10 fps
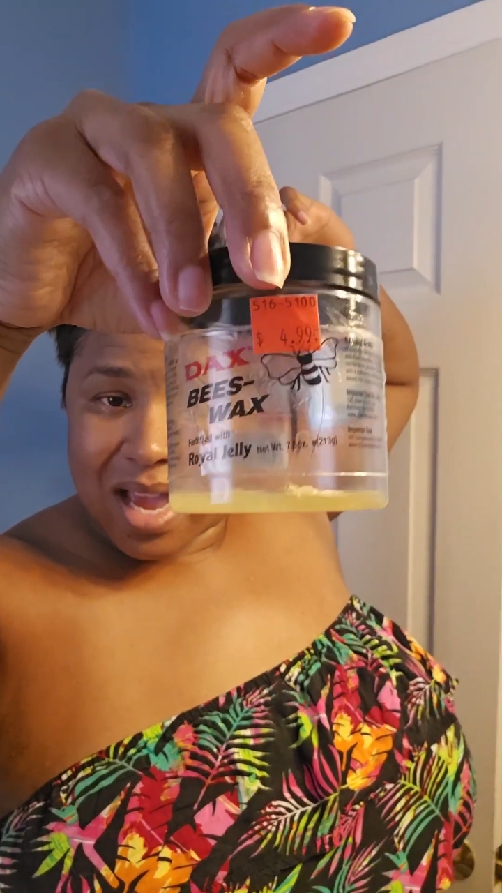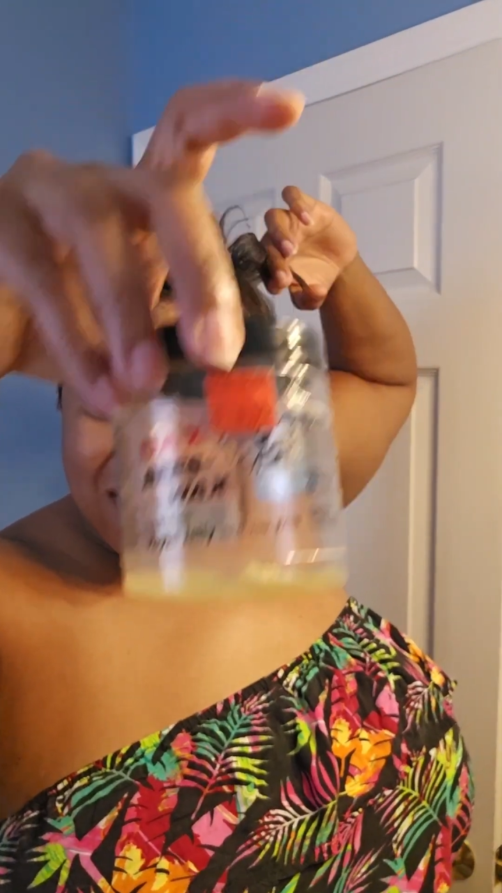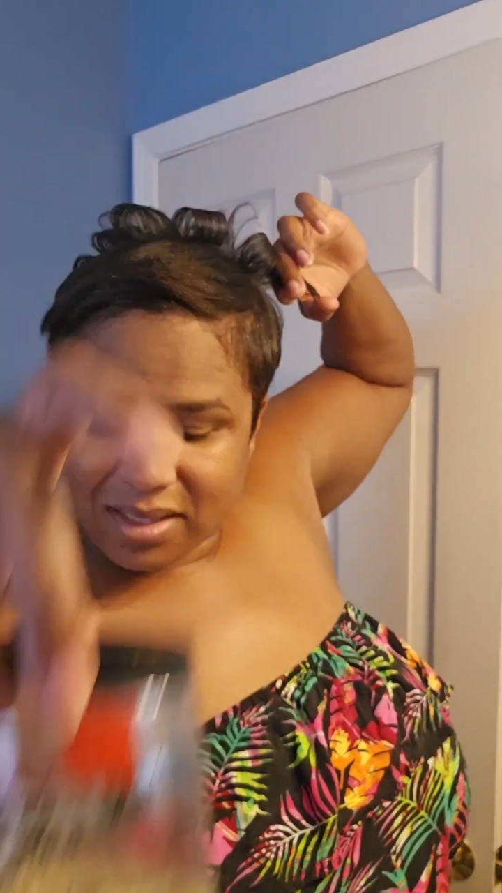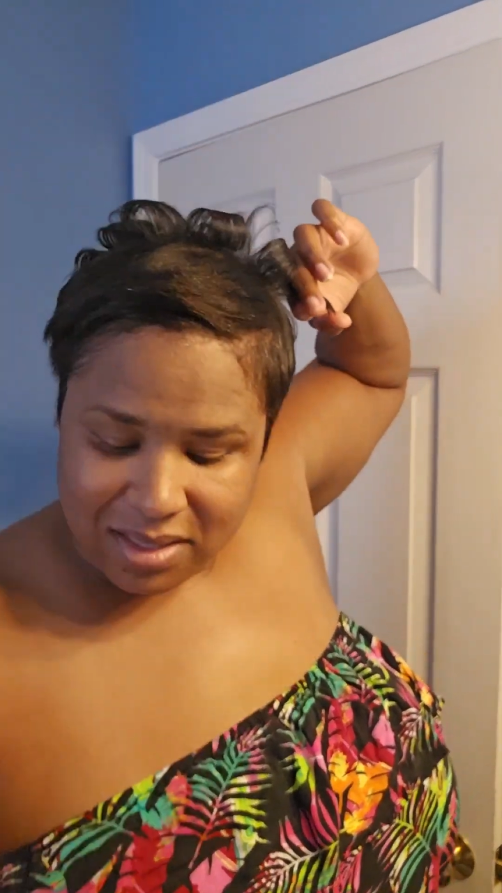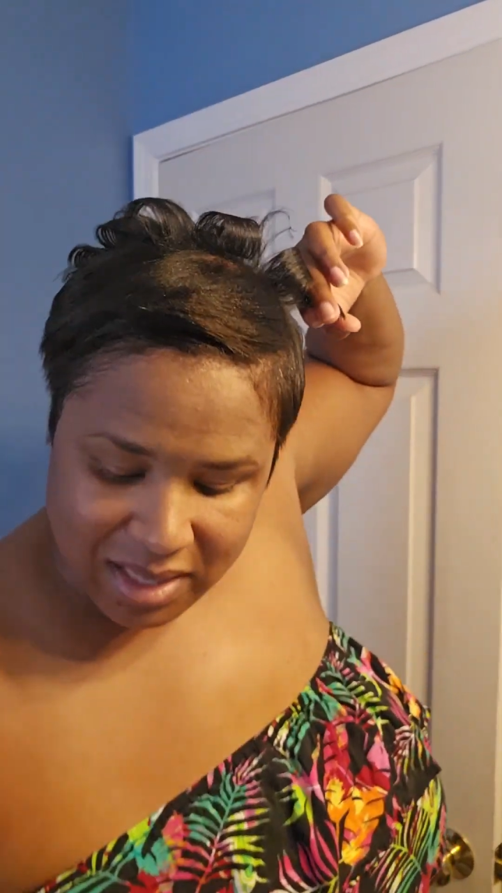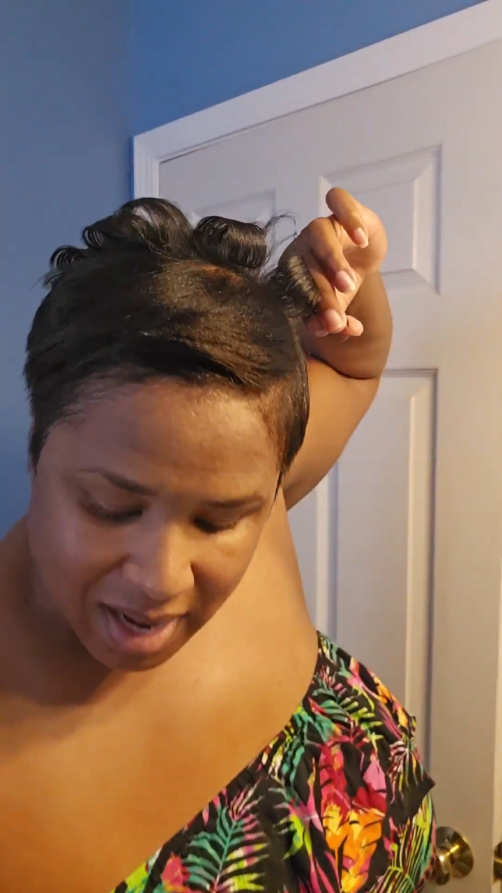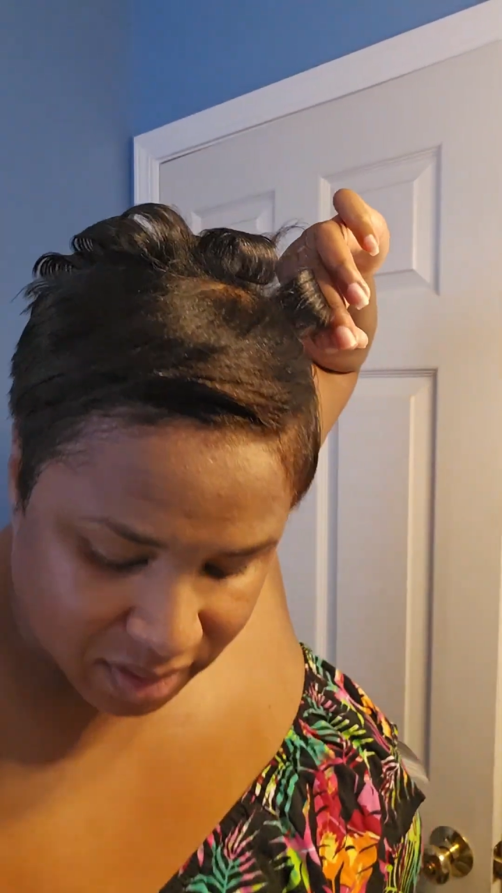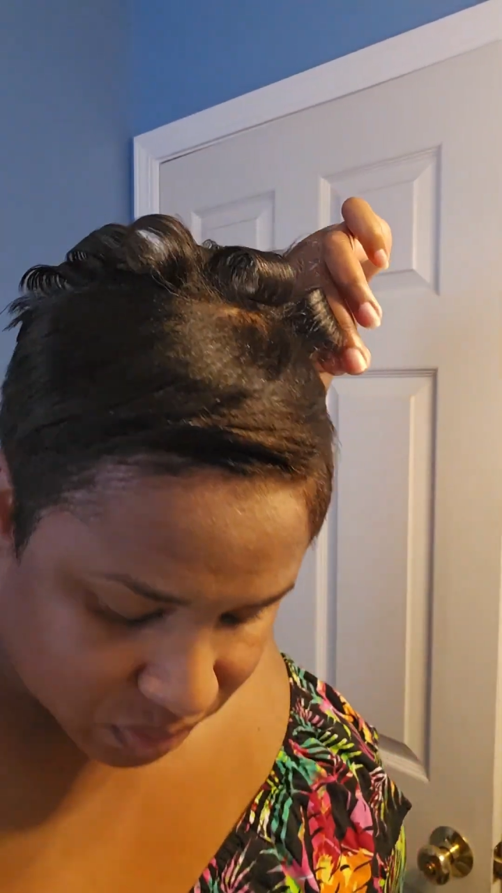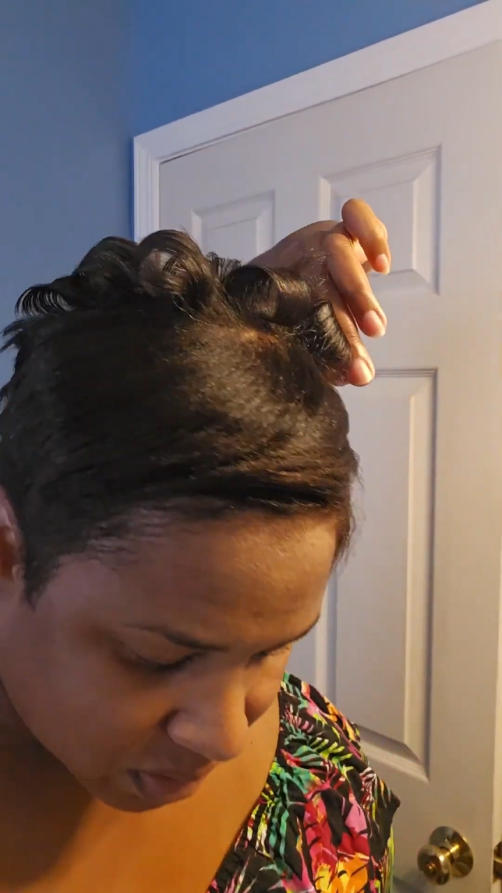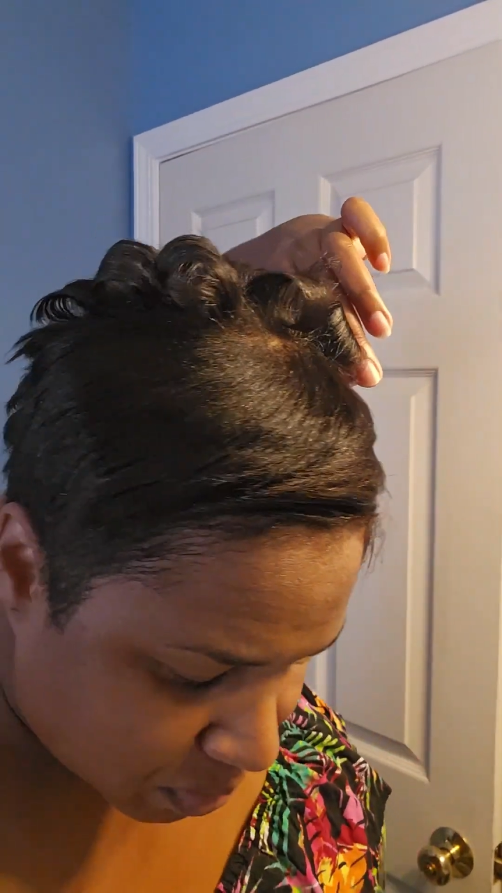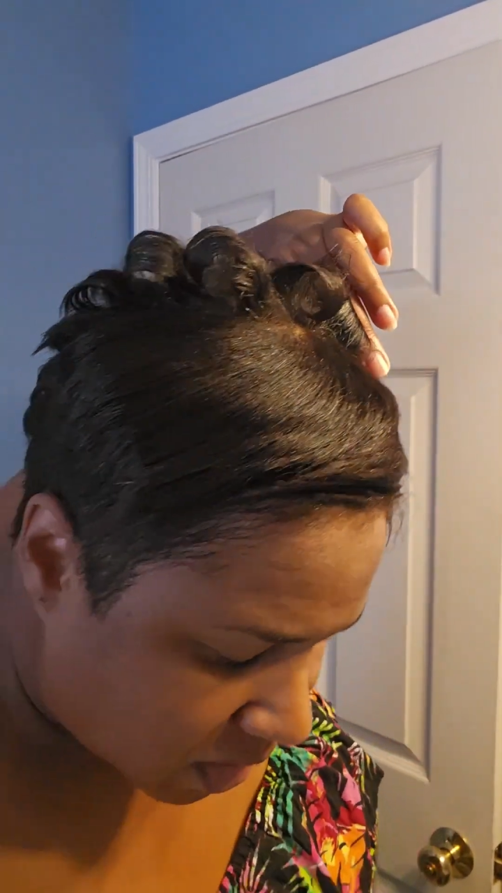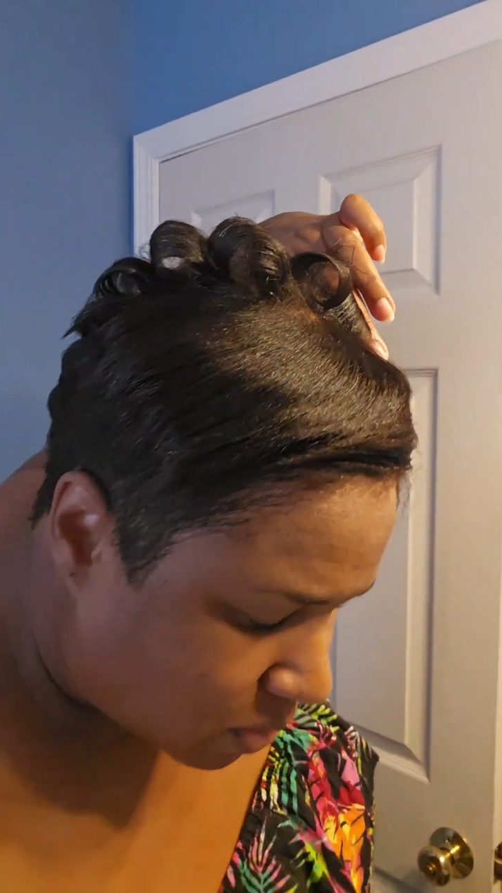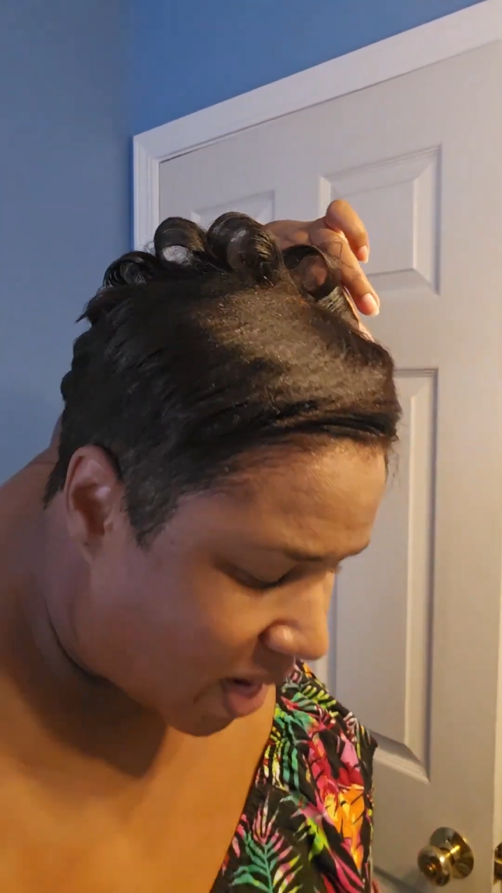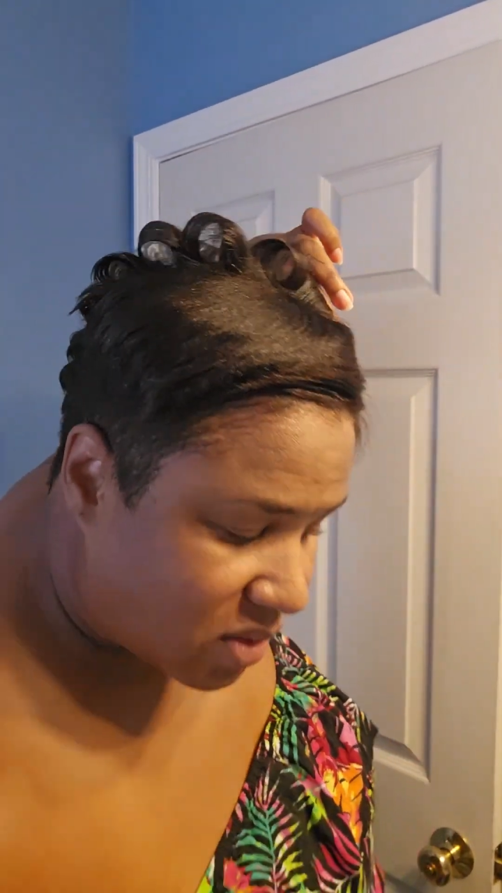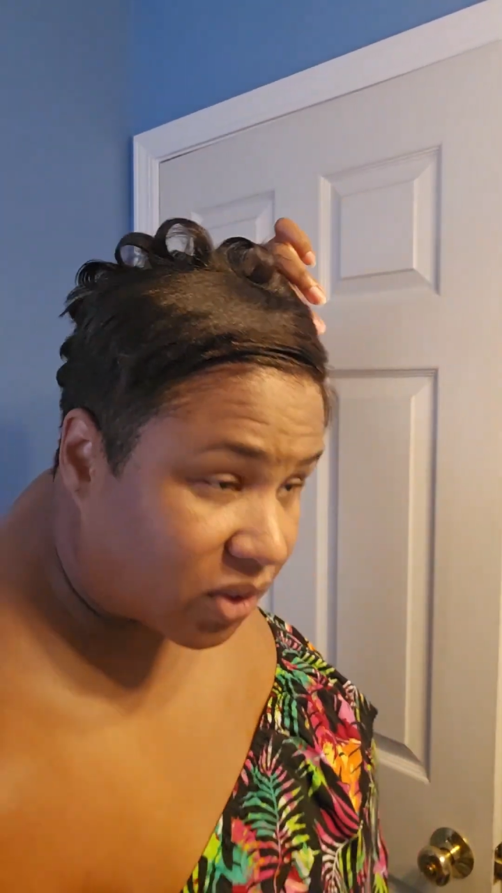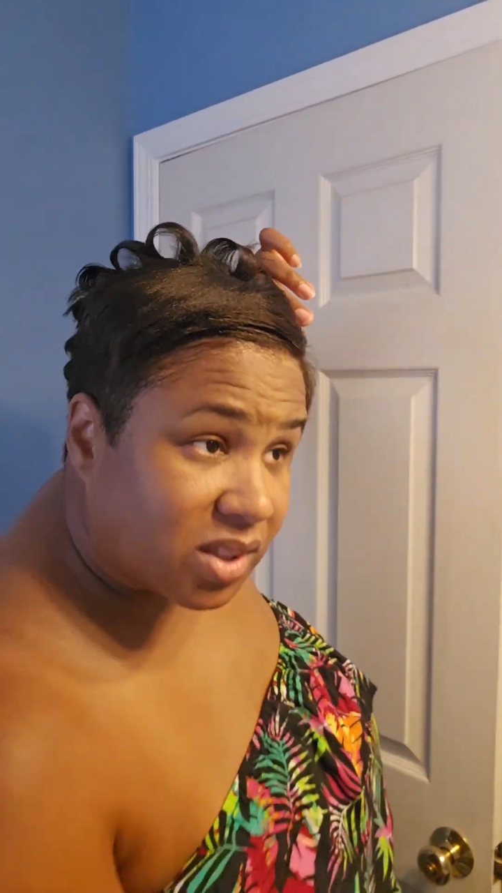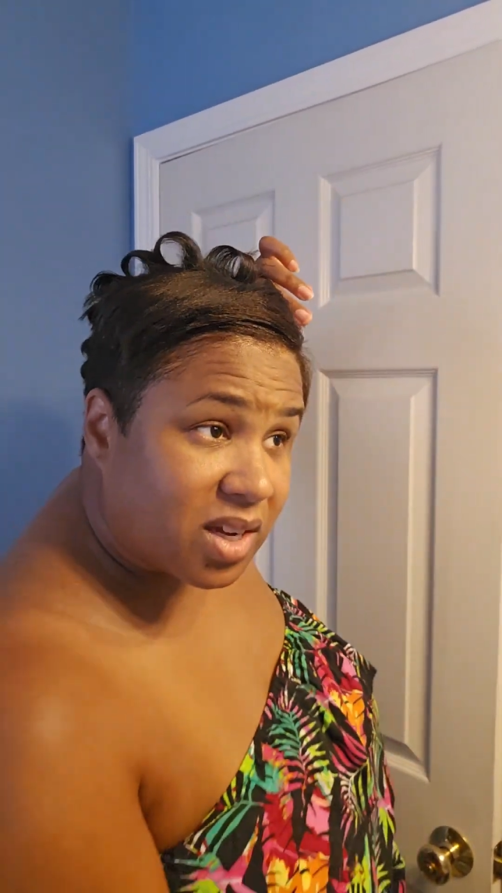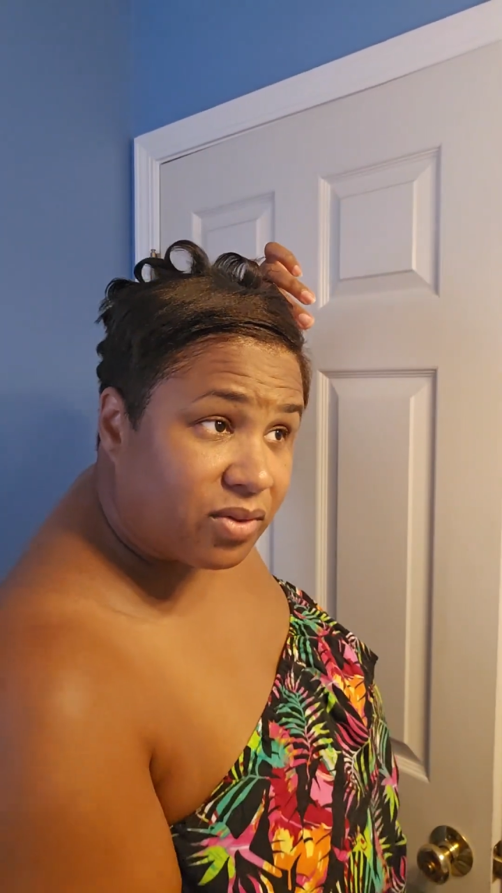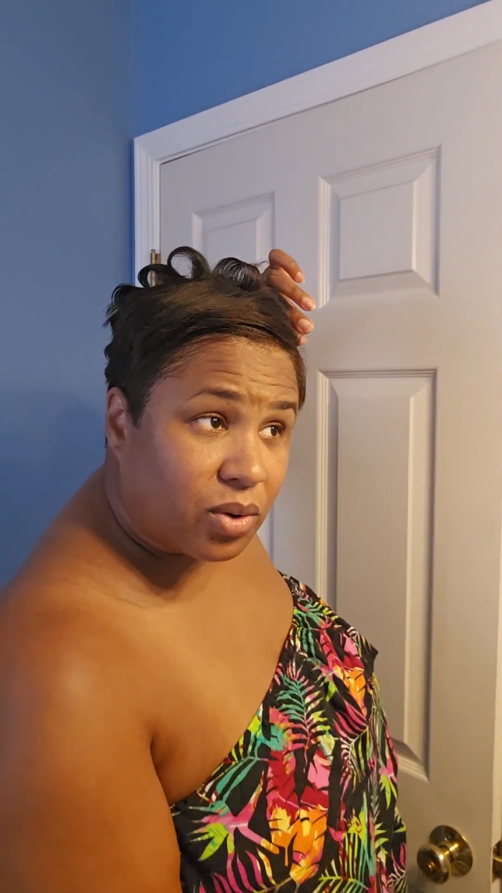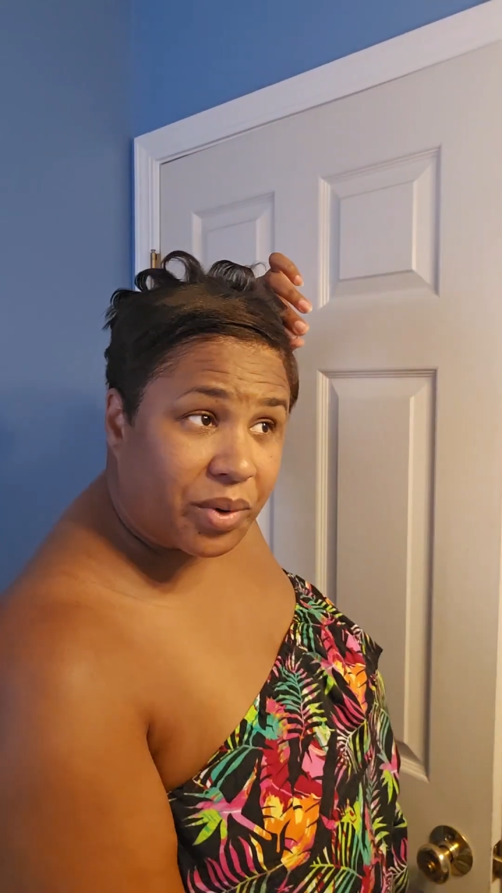Honestly, I use the beeswax for
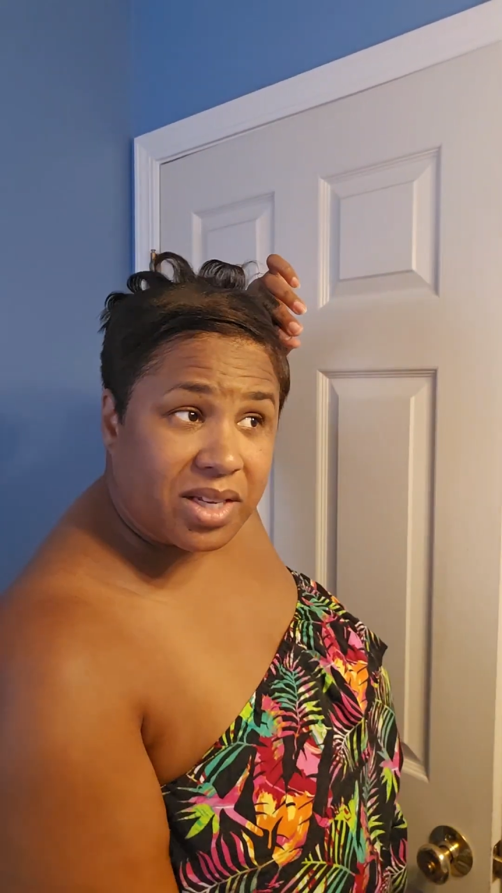several